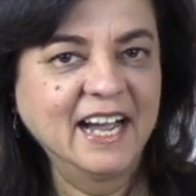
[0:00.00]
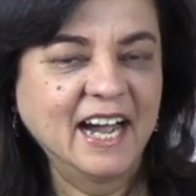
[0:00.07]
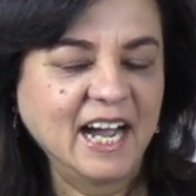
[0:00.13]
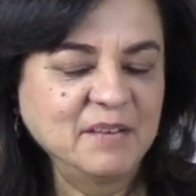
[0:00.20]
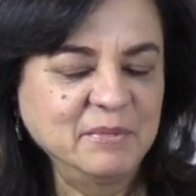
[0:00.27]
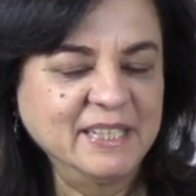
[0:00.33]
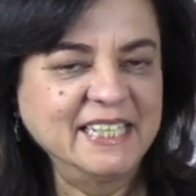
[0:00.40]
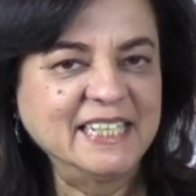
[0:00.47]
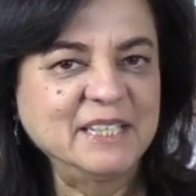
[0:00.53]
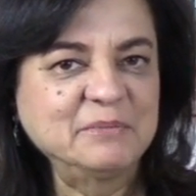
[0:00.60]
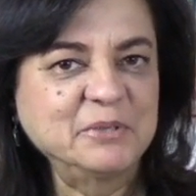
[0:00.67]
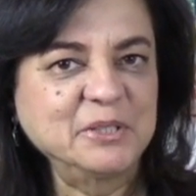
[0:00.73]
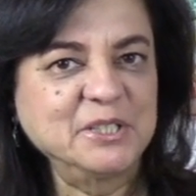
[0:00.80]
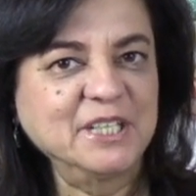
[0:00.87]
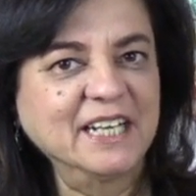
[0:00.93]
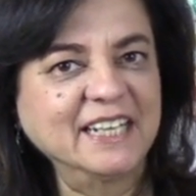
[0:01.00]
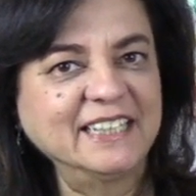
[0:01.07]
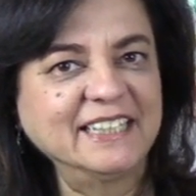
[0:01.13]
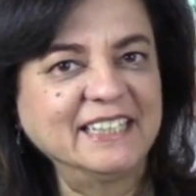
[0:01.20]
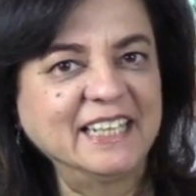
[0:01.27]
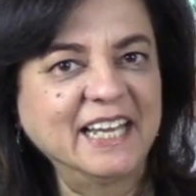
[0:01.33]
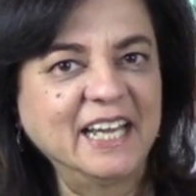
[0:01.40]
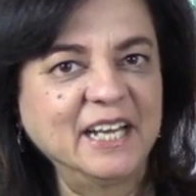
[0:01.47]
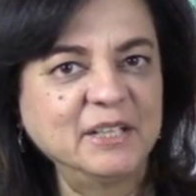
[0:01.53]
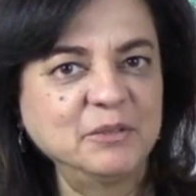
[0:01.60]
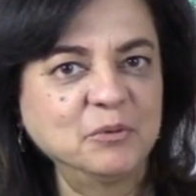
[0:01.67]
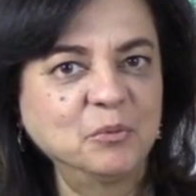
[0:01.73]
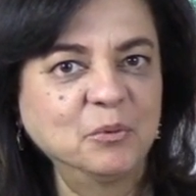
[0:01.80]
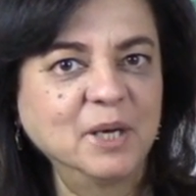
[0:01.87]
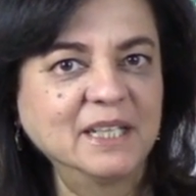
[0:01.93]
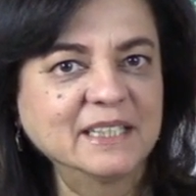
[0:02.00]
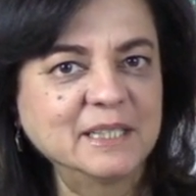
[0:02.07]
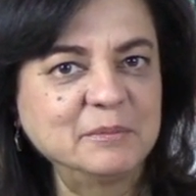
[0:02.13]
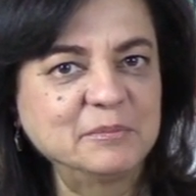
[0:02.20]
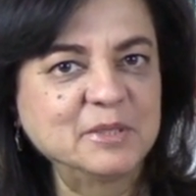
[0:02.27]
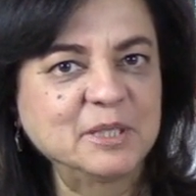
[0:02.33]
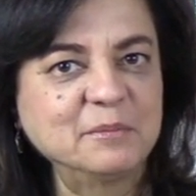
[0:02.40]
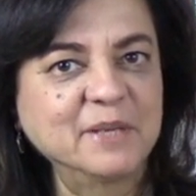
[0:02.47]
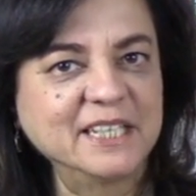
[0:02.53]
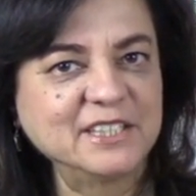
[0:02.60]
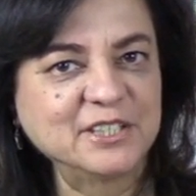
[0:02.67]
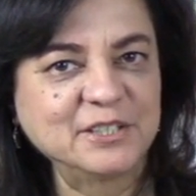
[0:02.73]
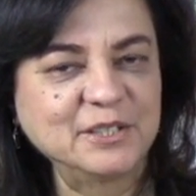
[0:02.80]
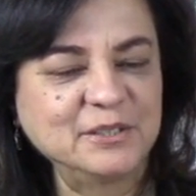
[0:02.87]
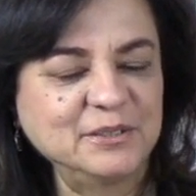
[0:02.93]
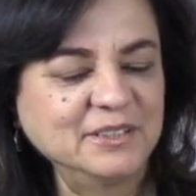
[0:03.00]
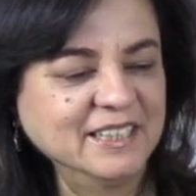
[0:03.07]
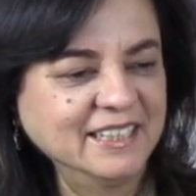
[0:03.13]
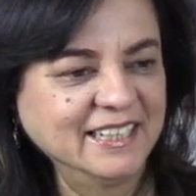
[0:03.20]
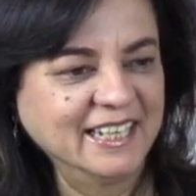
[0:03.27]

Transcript: I'm Anita Moorjani and welcome to my show.